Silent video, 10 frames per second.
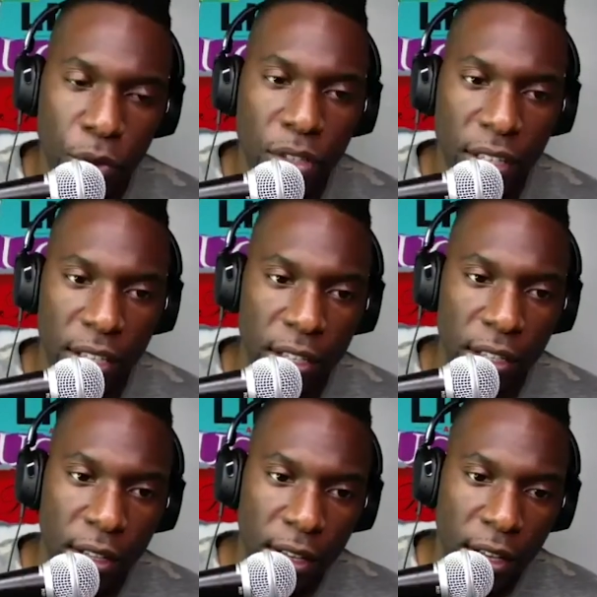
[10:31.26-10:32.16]
seen,
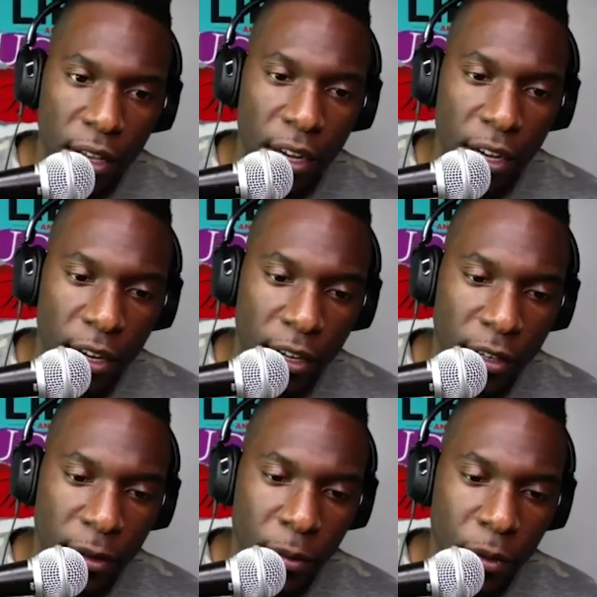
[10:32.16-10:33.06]

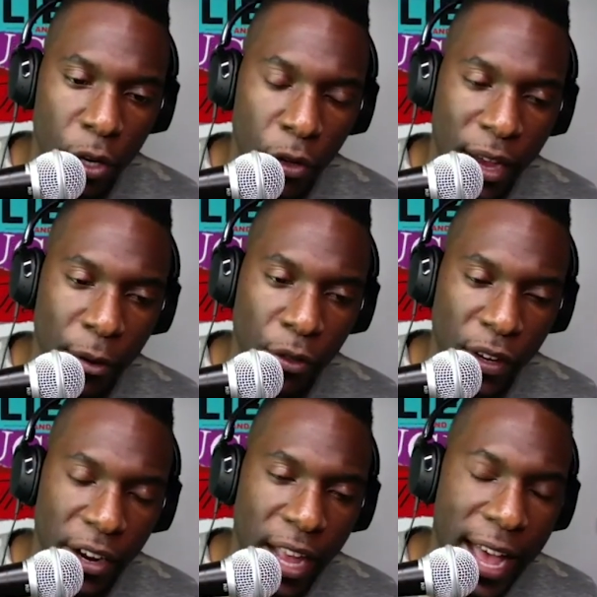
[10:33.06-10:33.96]
you know, that was
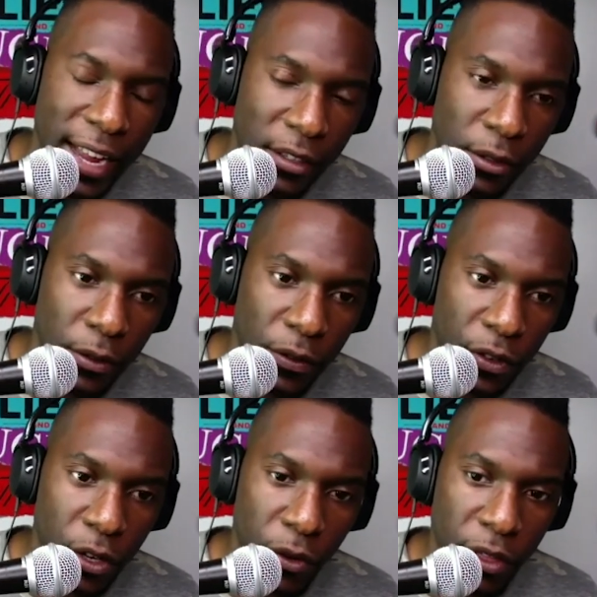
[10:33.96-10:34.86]
very active,
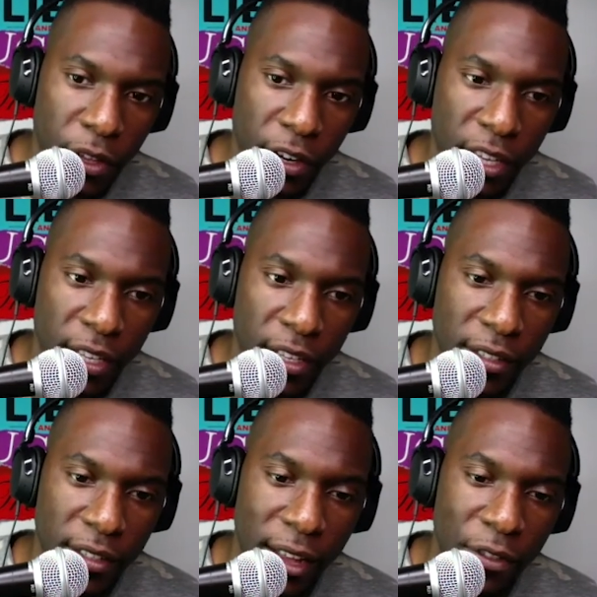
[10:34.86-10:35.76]
you know, in their kids'
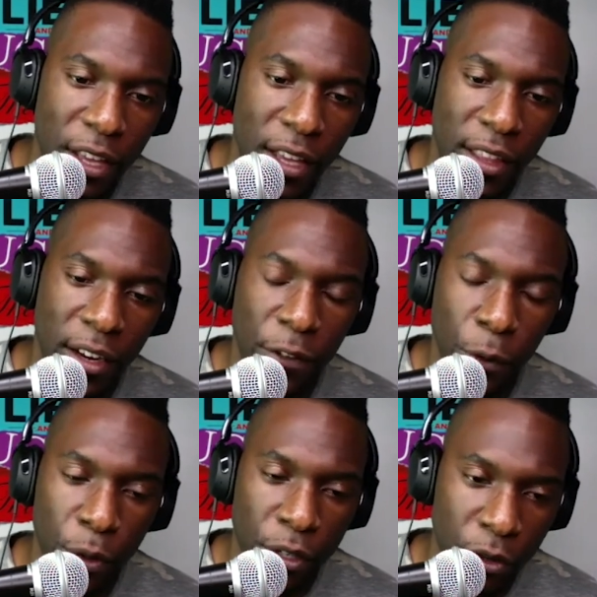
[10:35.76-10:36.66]
life that
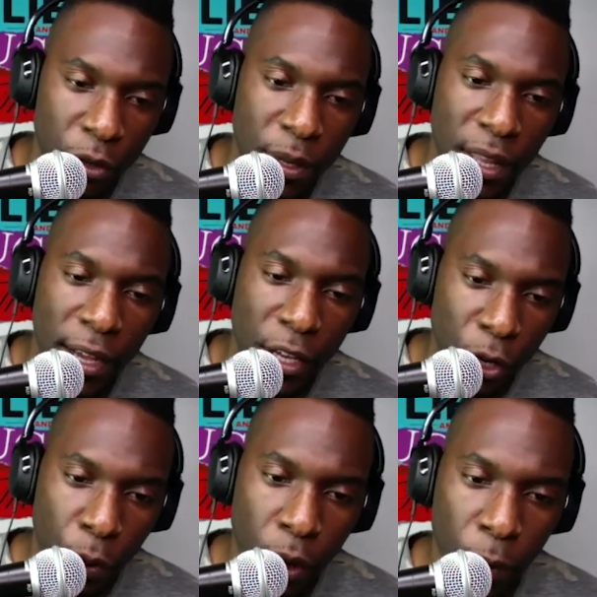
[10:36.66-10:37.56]
influenced you to be like, you know
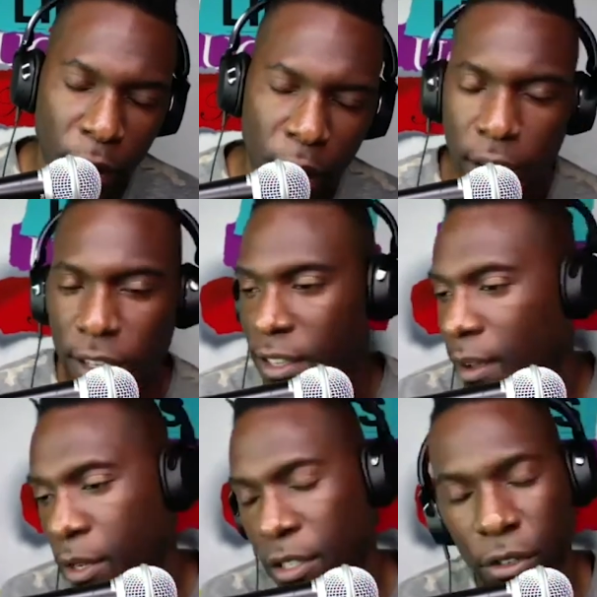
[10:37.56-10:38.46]
what, regardless of how
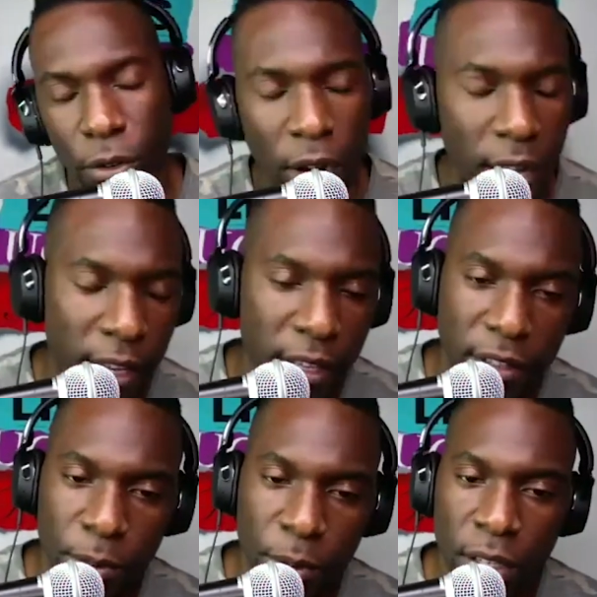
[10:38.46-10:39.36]
much the grind gets
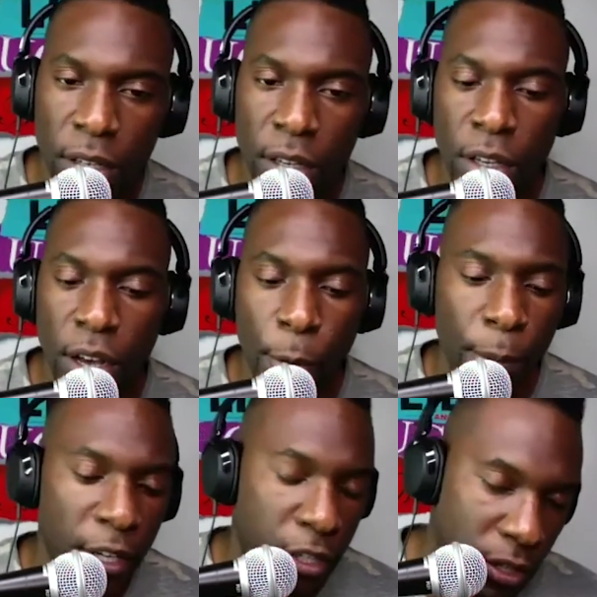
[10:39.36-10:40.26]
me, I'm gonna
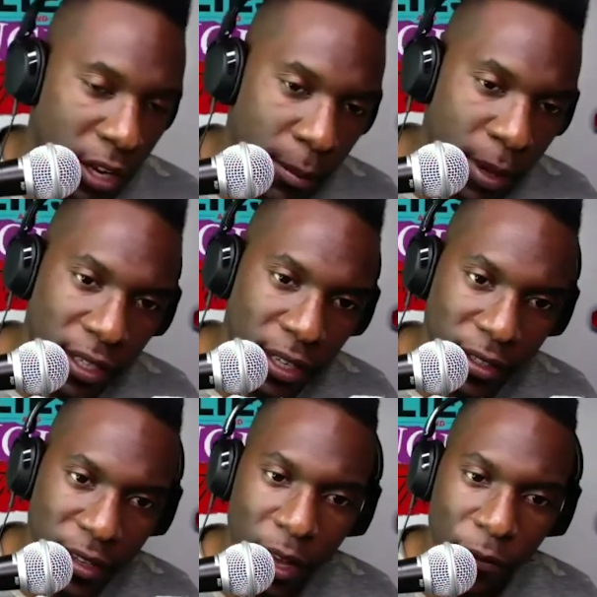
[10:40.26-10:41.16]
make sure that I make that
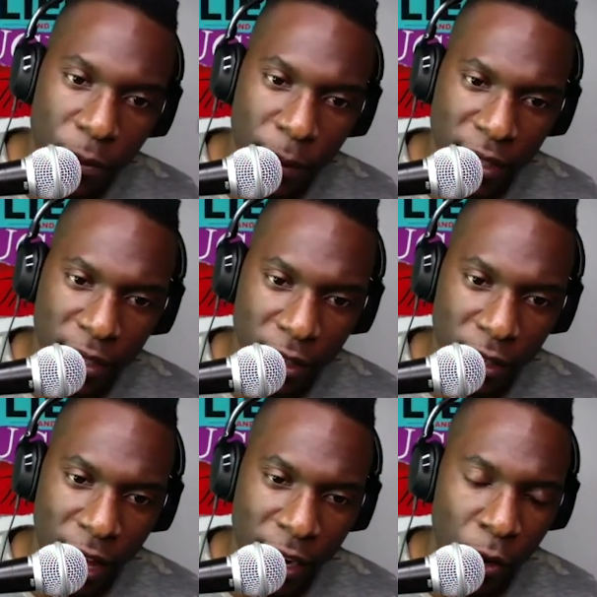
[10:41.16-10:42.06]
time for my son?
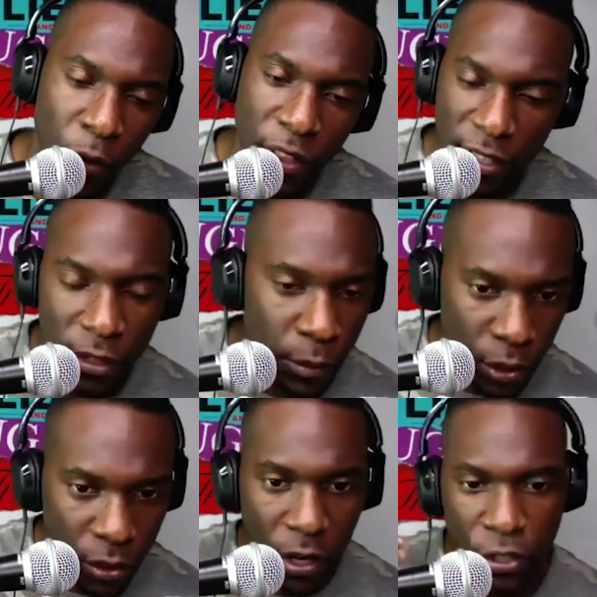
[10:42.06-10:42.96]
I don't know if that's something you
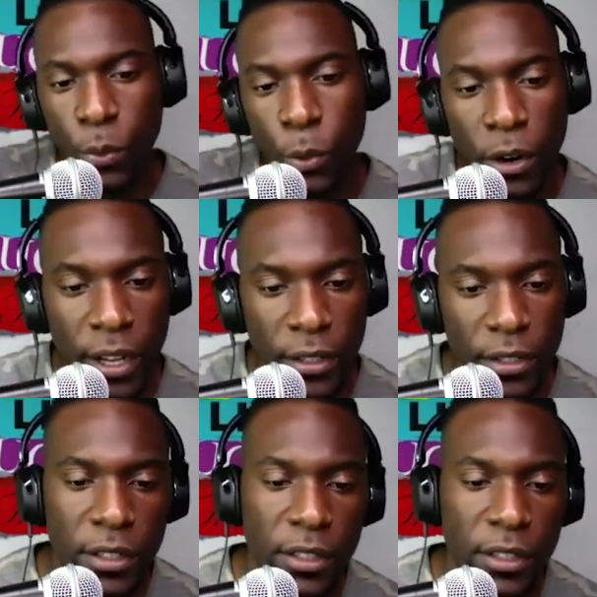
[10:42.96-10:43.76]
saw somewhere else.